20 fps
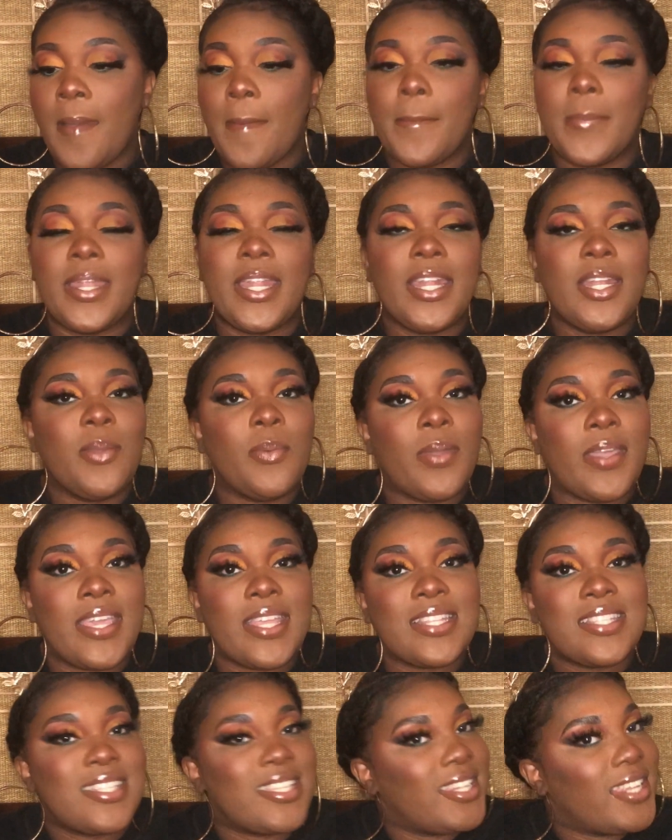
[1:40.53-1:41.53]
But
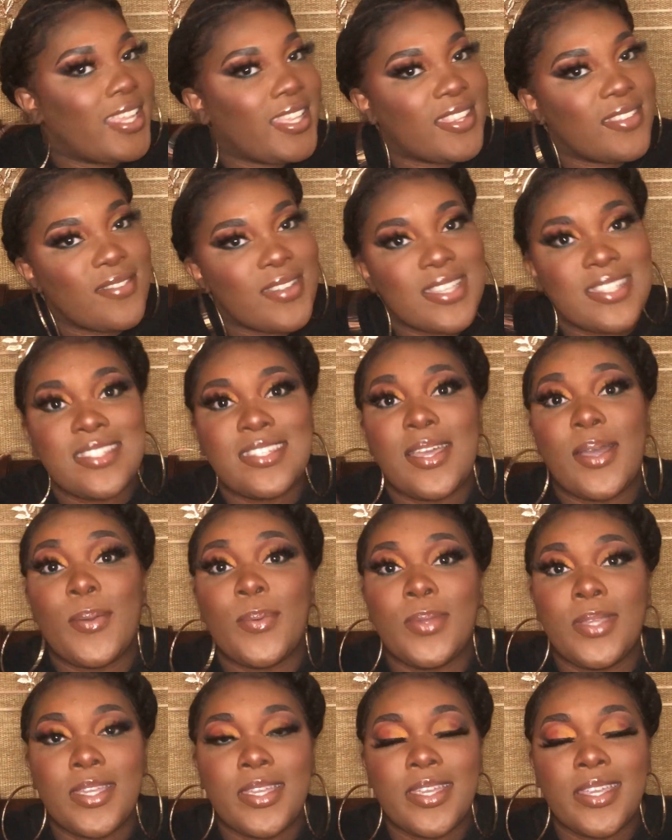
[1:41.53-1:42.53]
anyway, today the reason that
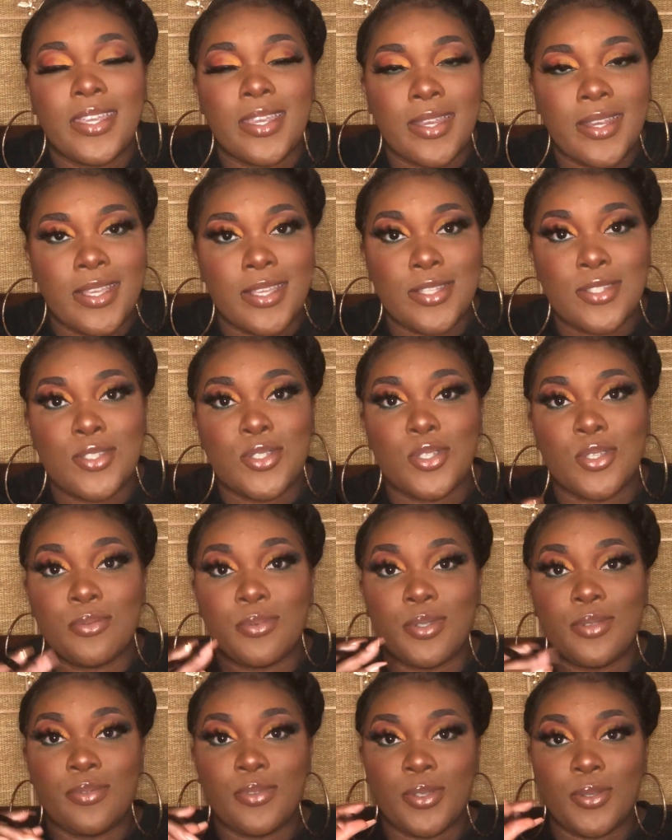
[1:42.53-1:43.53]
we are here is to
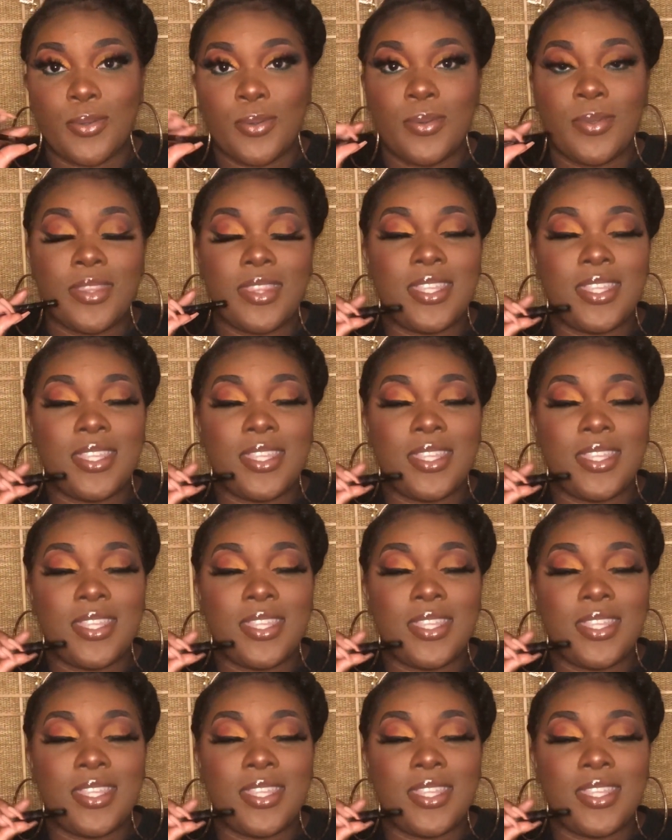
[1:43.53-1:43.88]
review